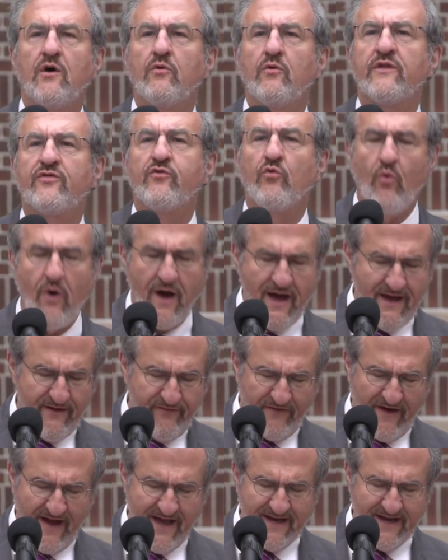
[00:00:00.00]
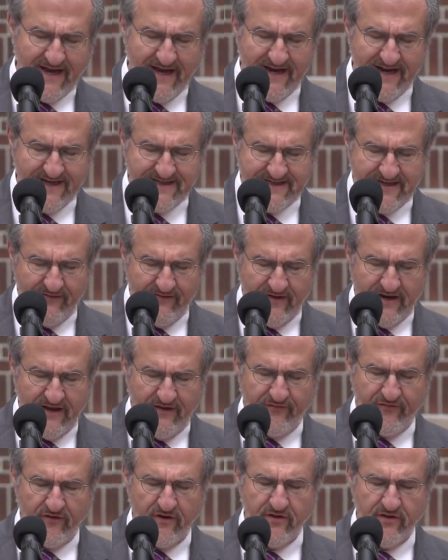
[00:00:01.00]
With Wi-Fi
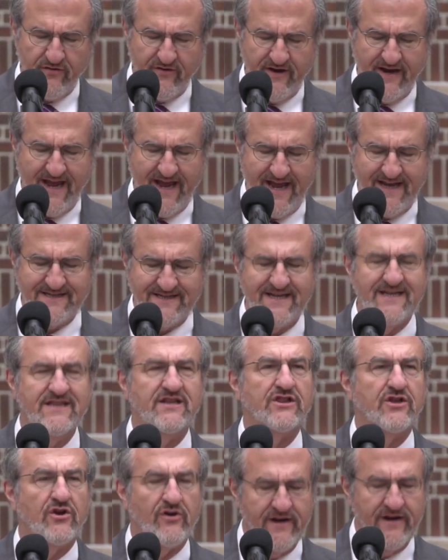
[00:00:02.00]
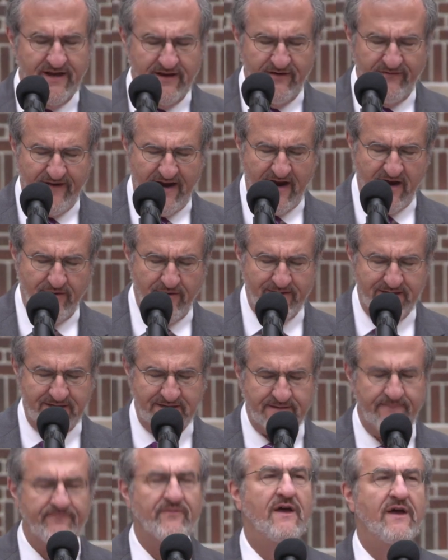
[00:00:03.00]
connectivity further enhancing the learning
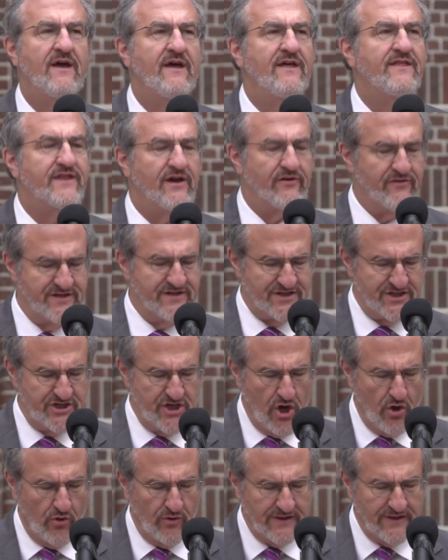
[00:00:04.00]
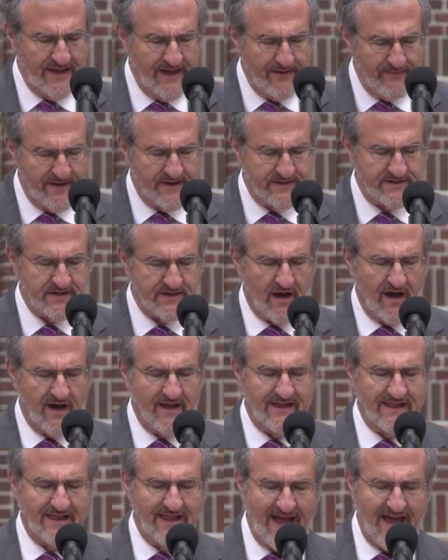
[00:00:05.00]
environment, there is no limit
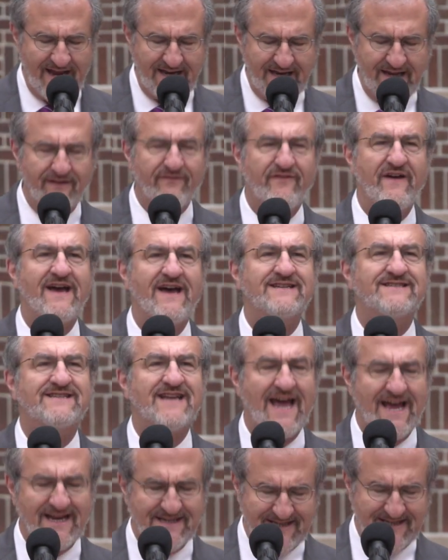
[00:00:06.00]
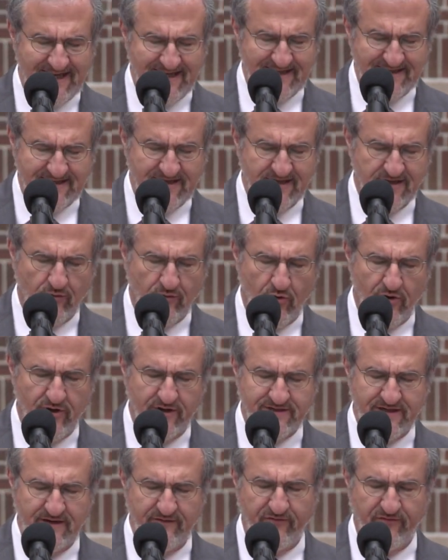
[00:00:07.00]
on lightning-fast access to the
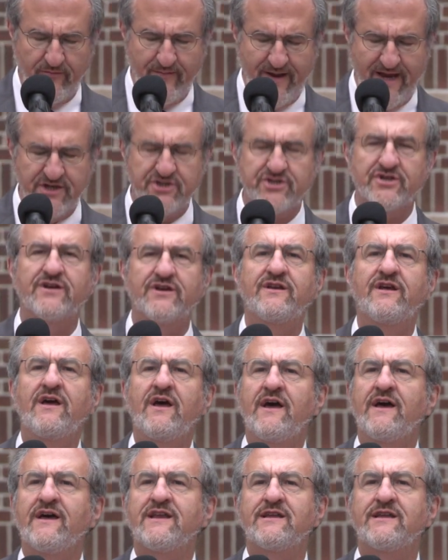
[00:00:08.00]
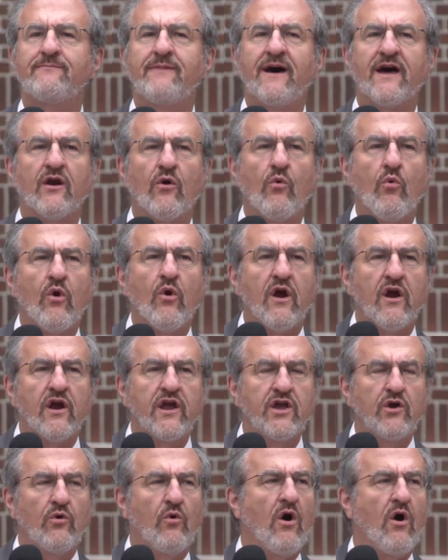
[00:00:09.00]
world's information, no matter where
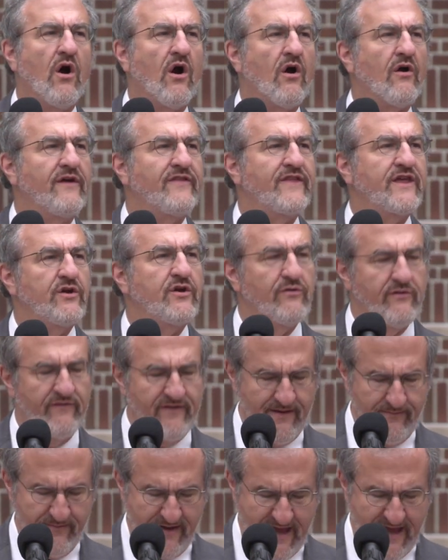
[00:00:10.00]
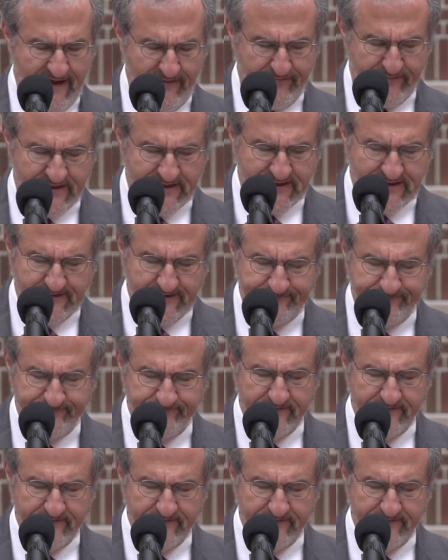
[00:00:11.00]
you are on the U of M campus.